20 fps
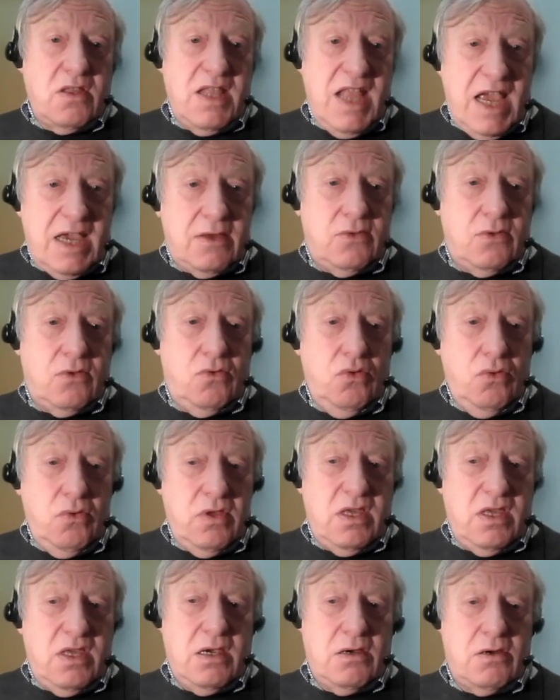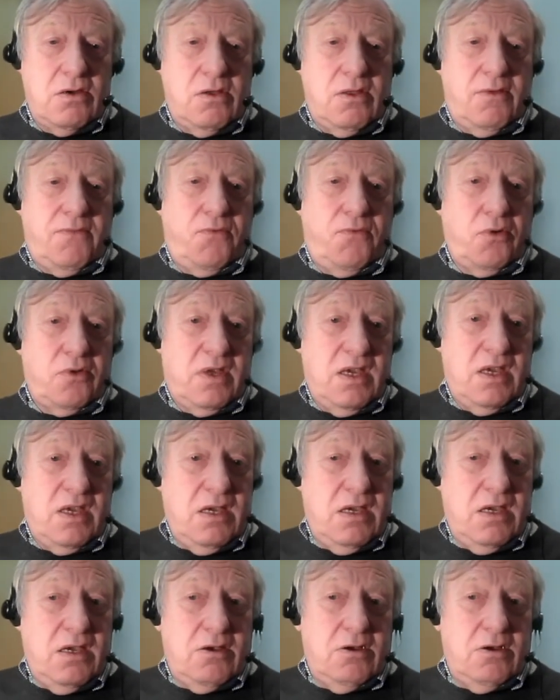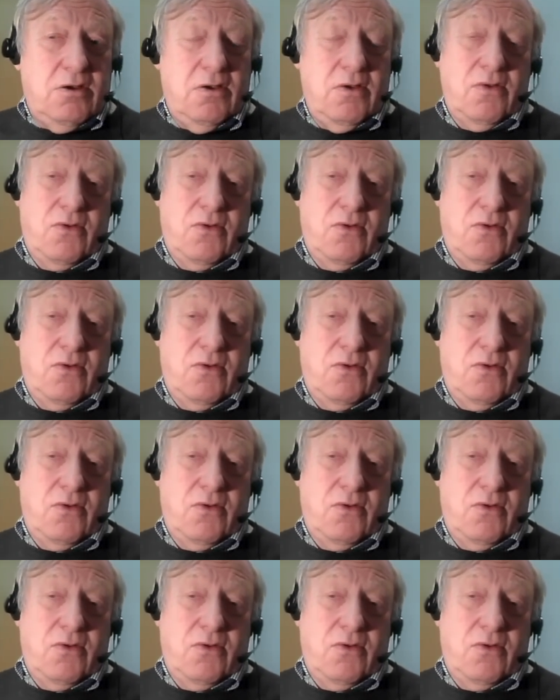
next 2 years for the